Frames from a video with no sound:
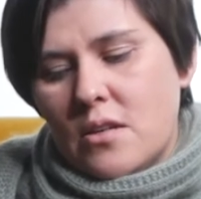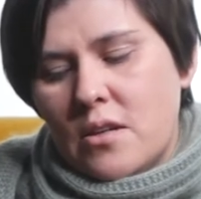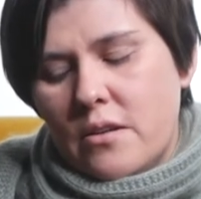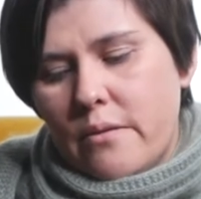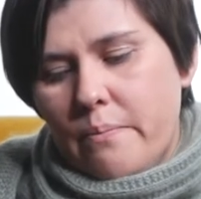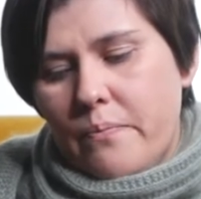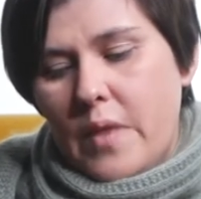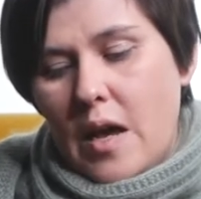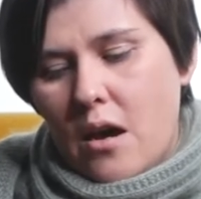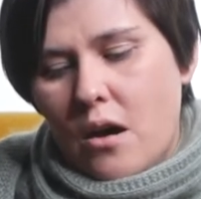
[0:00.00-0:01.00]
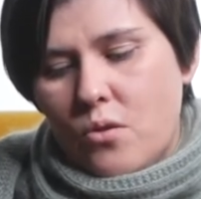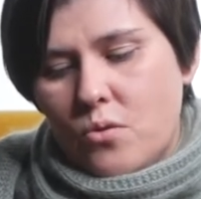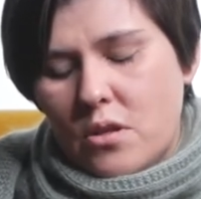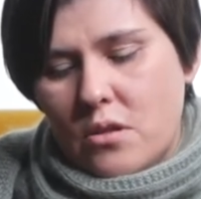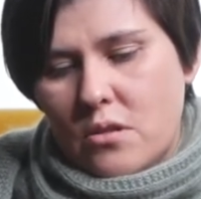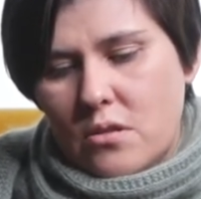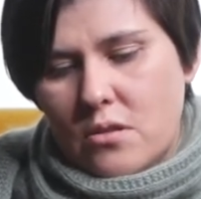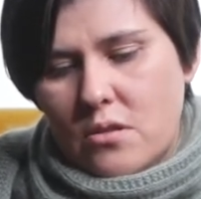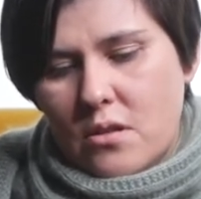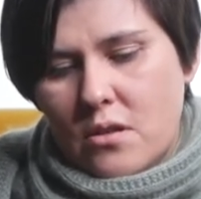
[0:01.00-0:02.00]
um, now
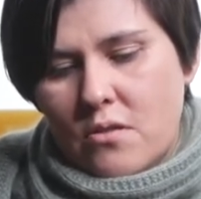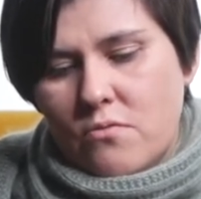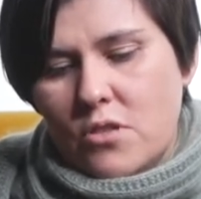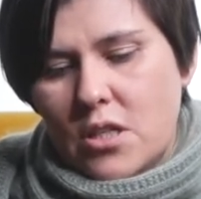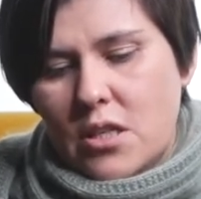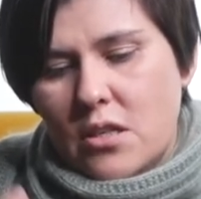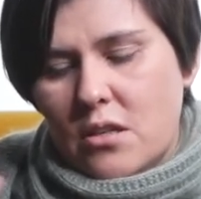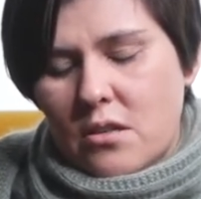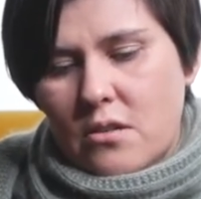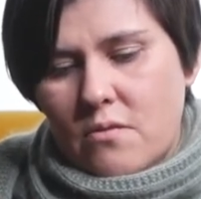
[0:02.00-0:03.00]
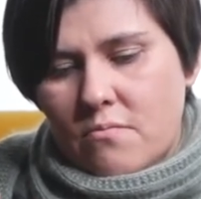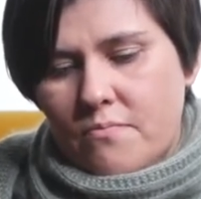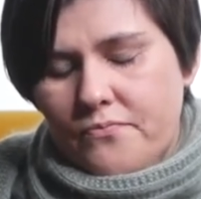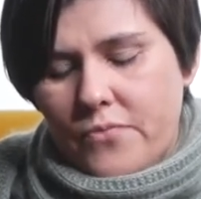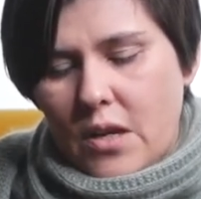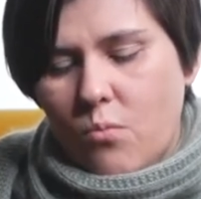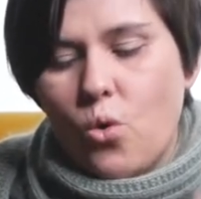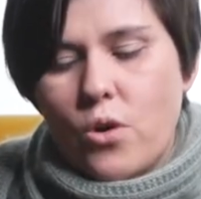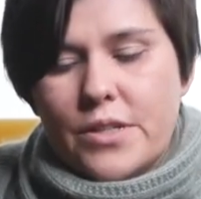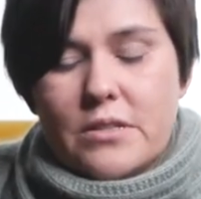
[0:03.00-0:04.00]
is uh, really um,
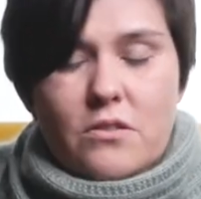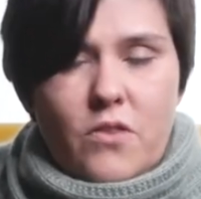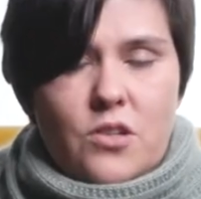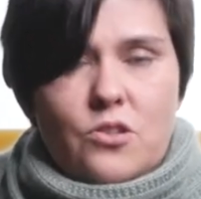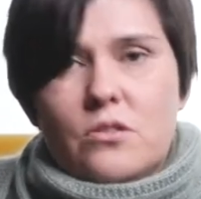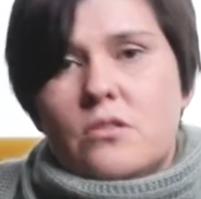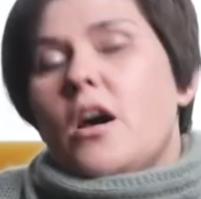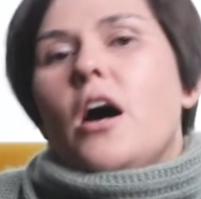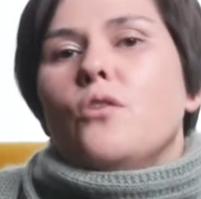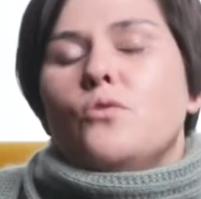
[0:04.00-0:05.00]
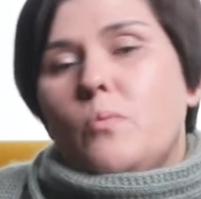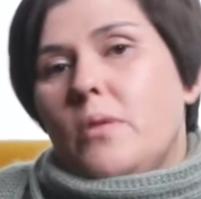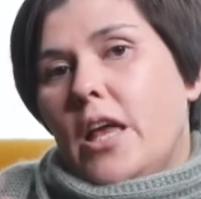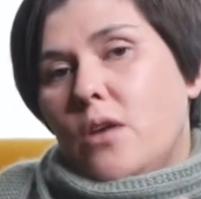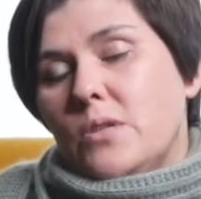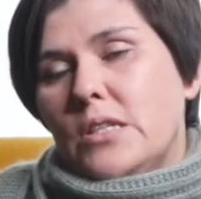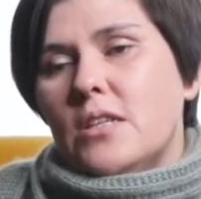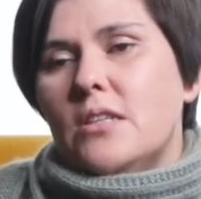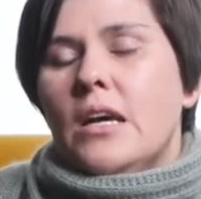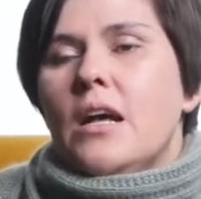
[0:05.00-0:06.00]
more instructions how to play with
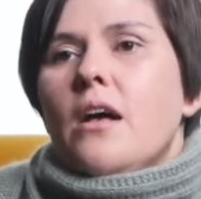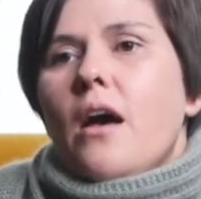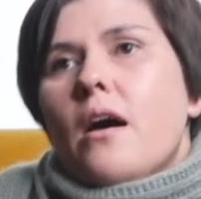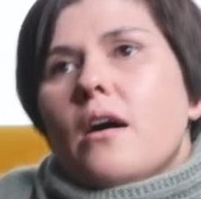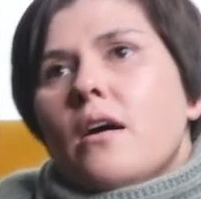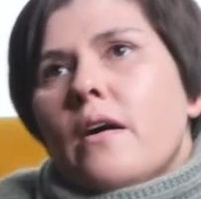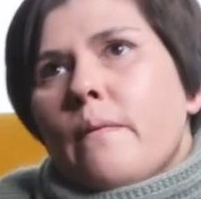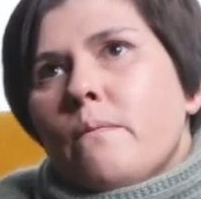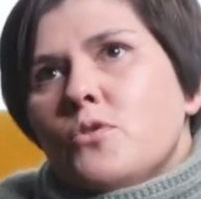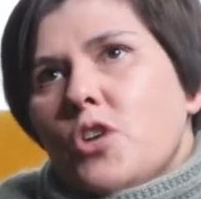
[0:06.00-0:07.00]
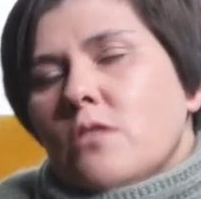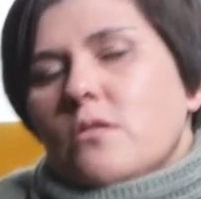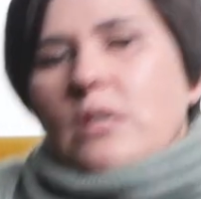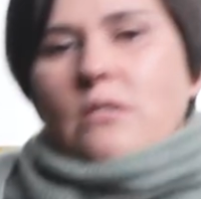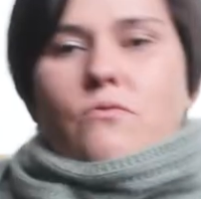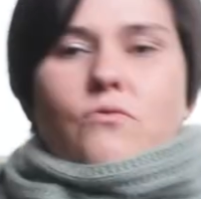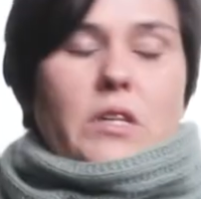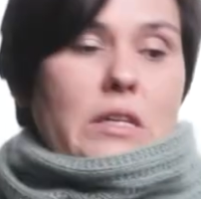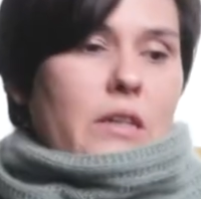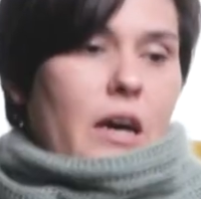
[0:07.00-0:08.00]
it. Um, generally, it's a
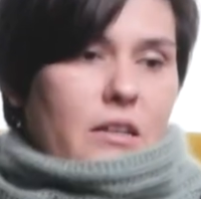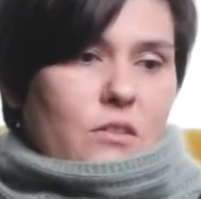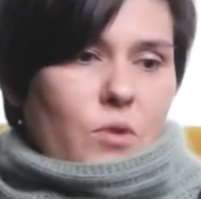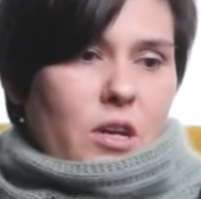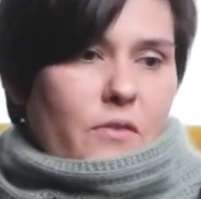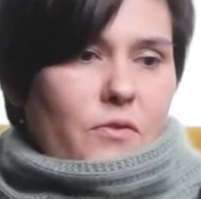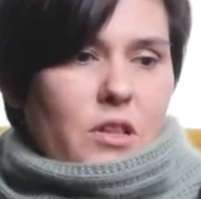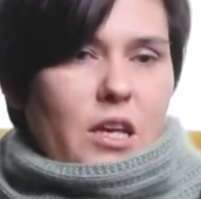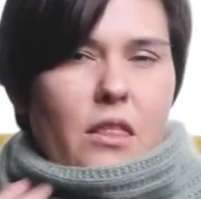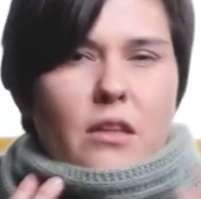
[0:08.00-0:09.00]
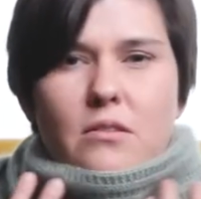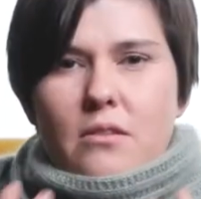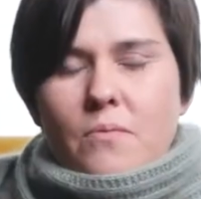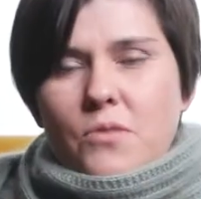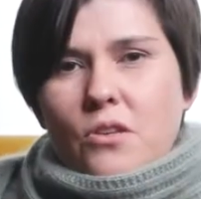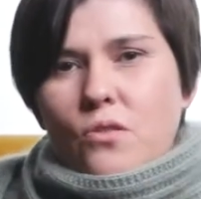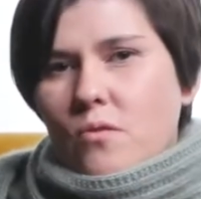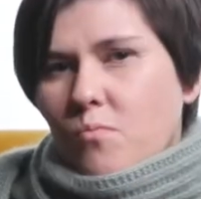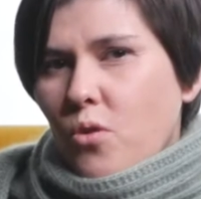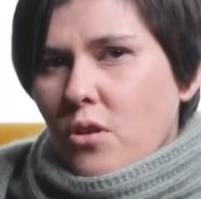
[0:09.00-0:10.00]
really nice one. I feel like this is something you
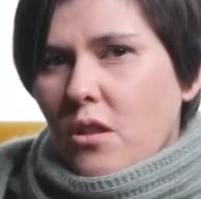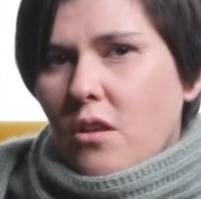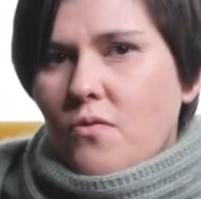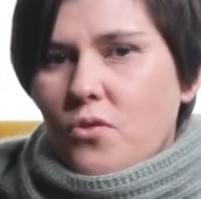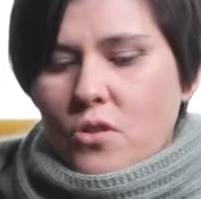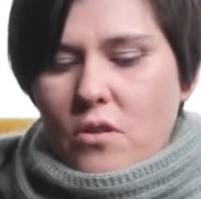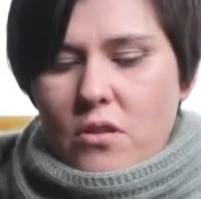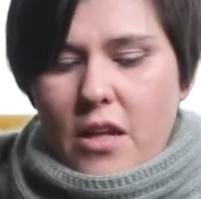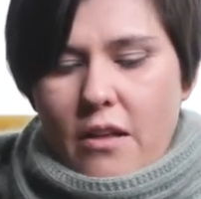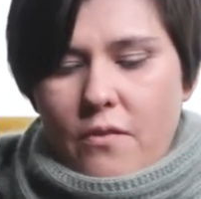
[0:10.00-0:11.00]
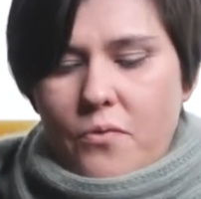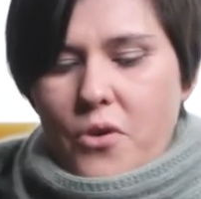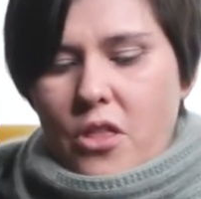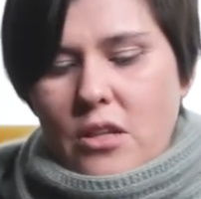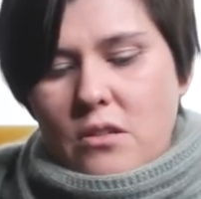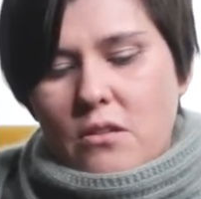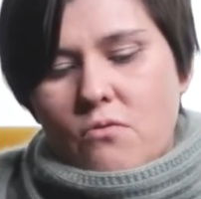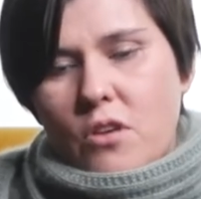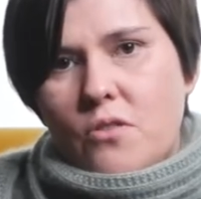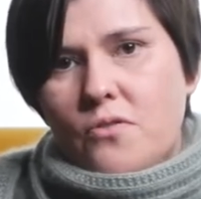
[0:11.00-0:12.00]
would more knit for yourself. Why this is
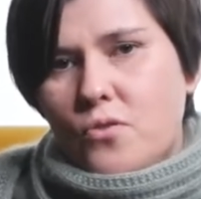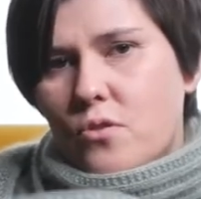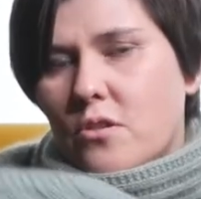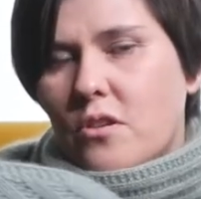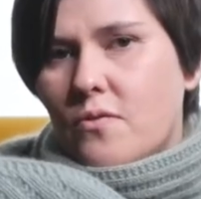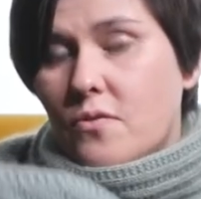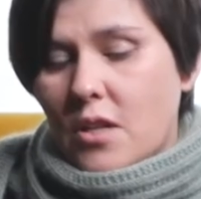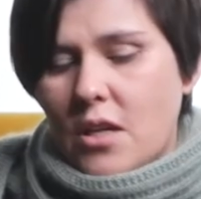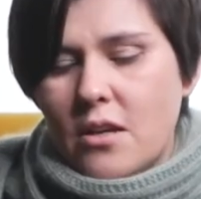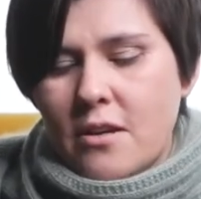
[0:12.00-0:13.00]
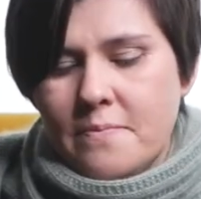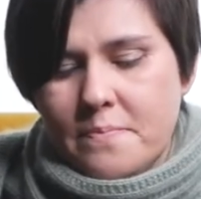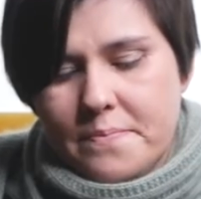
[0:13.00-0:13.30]
great for gift knitting,